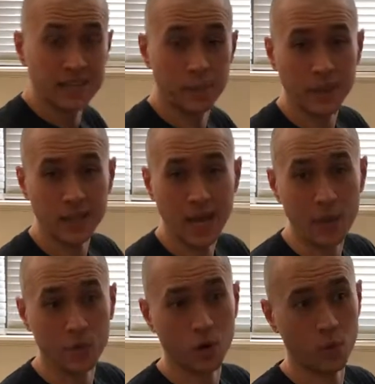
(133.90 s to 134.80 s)
typically I
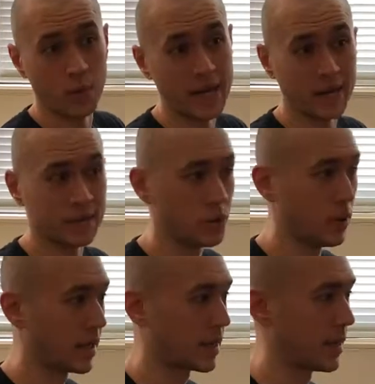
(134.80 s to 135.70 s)
will go right into
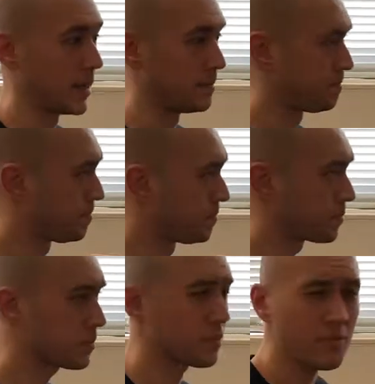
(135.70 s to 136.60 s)
like a
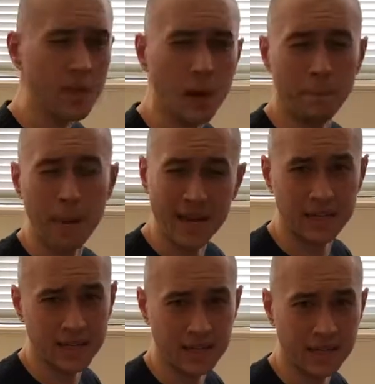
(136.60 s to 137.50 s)
bent
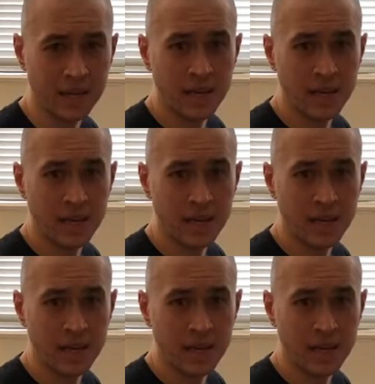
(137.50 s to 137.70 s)
knee